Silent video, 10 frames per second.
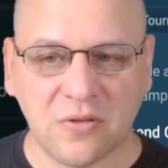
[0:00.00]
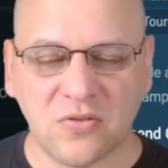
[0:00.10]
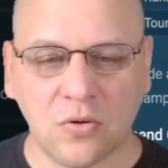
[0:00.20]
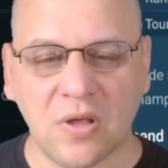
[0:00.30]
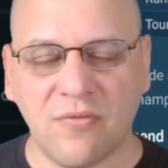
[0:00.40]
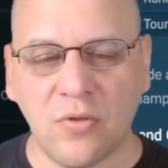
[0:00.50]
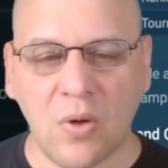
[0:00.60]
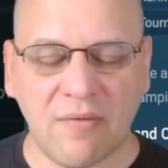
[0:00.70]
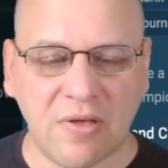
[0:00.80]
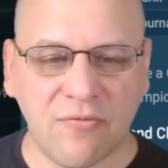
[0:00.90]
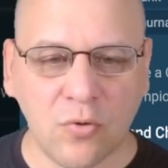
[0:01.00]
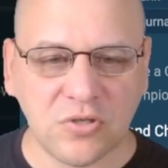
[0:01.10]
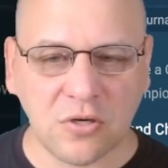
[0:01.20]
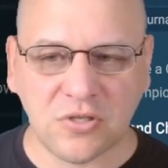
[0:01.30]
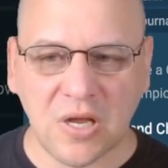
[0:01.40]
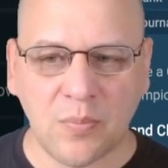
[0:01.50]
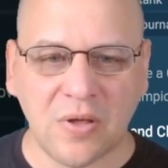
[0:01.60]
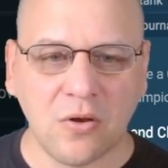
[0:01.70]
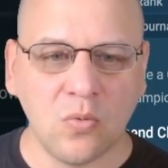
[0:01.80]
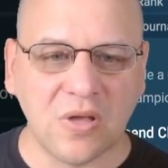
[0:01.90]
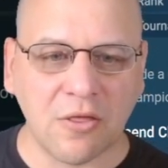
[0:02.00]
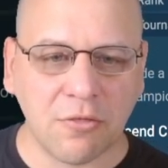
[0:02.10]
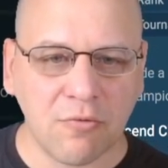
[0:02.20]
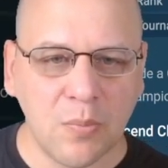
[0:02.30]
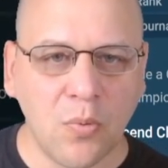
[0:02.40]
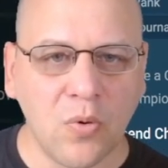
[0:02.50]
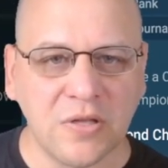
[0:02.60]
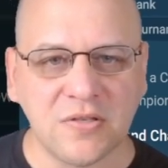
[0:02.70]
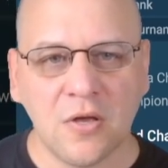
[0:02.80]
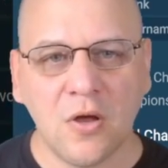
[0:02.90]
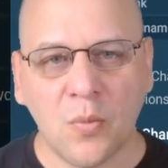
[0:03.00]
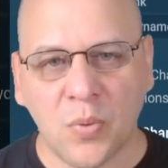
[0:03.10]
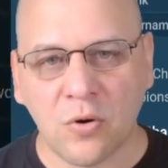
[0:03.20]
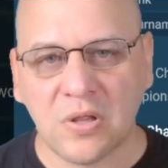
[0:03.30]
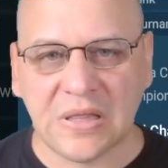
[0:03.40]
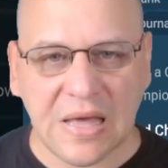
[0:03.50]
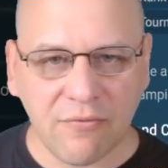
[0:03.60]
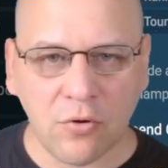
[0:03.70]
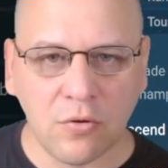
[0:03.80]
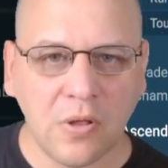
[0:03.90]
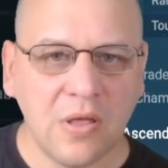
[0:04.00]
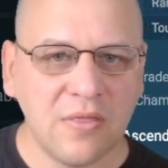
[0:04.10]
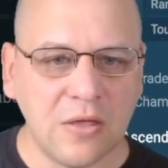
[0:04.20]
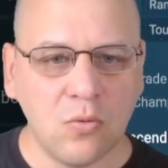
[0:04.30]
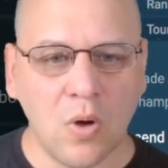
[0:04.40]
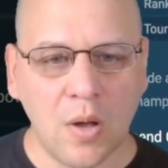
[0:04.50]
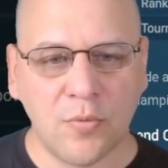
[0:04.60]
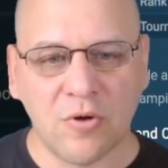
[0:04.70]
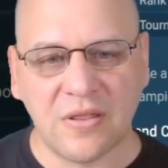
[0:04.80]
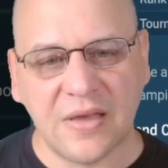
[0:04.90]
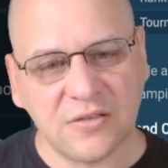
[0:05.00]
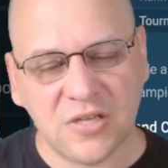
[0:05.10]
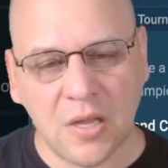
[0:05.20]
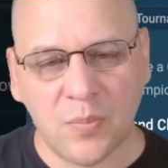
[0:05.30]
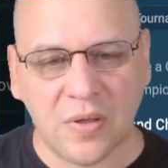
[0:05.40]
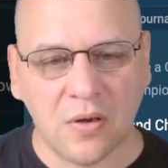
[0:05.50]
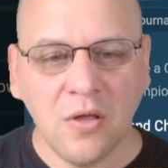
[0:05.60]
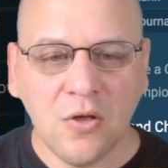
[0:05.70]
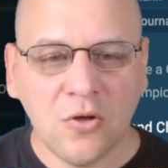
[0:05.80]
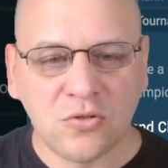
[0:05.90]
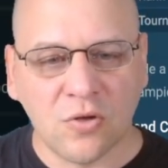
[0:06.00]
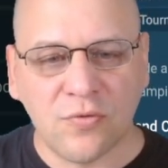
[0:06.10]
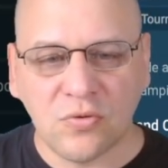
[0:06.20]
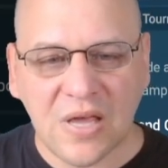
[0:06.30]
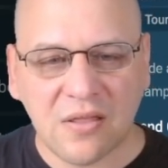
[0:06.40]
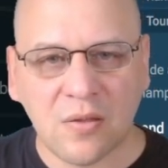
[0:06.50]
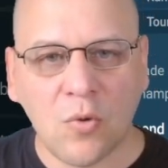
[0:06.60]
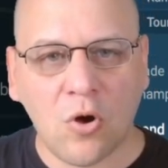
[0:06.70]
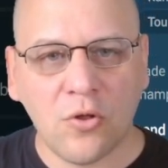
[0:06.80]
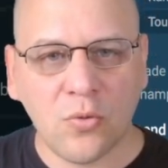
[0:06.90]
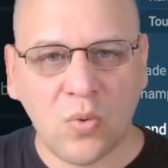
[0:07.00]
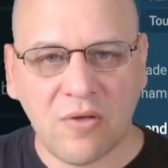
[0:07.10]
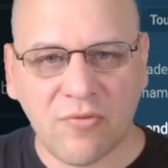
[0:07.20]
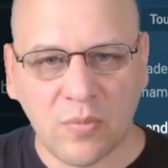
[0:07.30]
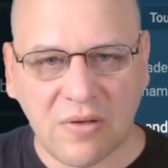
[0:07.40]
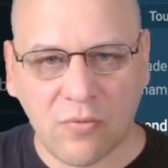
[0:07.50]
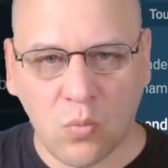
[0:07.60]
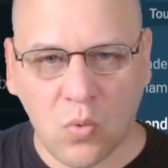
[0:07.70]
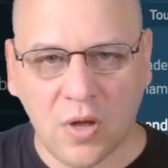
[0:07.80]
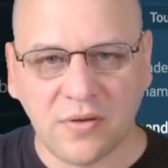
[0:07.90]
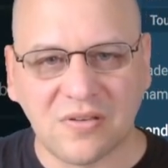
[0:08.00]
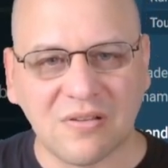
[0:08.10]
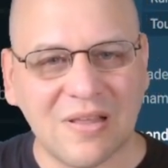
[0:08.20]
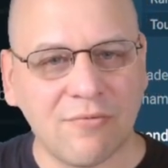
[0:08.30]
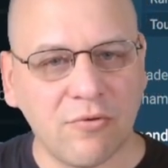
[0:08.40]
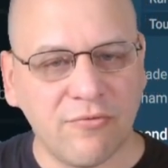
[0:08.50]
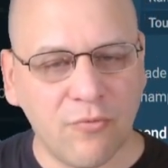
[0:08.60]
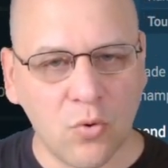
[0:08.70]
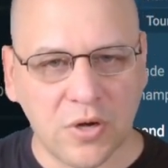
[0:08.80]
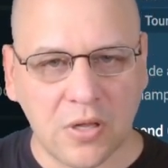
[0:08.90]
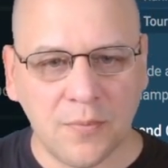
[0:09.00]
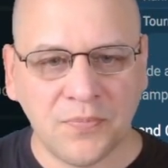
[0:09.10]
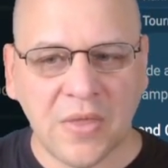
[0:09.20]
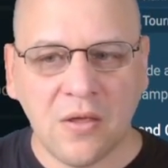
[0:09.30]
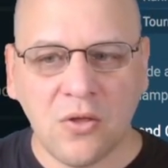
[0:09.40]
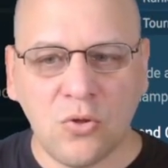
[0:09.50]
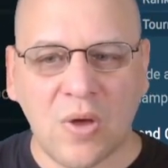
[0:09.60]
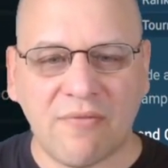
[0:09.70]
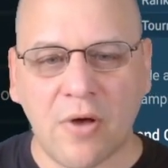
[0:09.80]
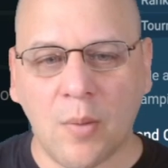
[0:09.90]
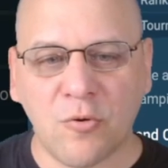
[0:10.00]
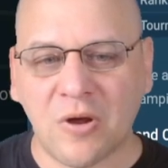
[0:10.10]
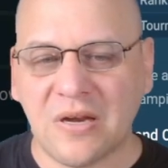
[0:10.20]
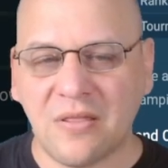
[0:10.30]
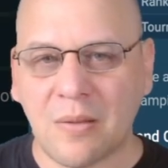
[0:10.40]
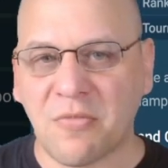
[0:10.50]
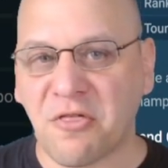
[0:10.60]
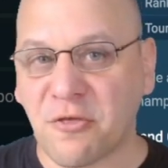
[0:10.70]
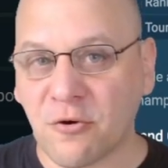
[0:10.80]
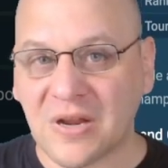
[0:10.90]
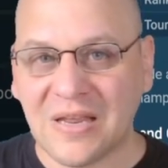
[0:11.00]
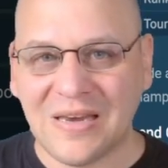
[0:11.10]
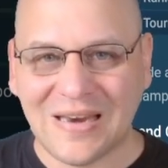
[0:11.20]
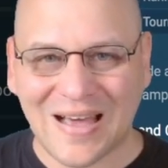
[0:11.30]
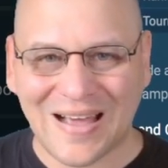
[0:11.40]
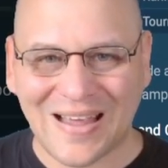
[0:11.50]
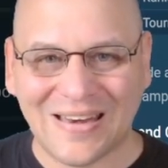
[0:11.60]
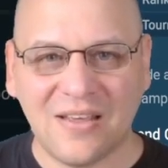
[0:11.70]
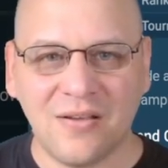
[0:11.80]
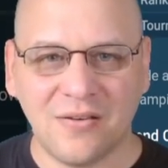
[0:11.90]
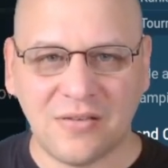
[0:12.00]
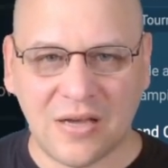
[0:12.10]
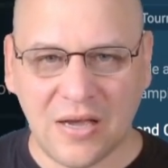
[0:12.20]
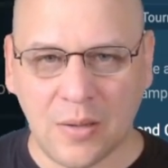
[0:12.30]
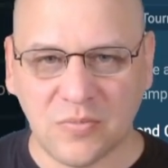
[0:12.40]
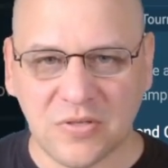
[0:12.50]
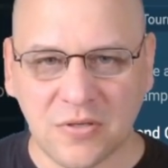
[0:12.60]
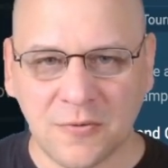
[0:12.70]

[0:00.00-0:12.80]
So if you have a 4-star champion, you will get 3 points per level that you upgrade that champion. So if you take them all the way from level 1 to level 40, you have upgraded them 39 times,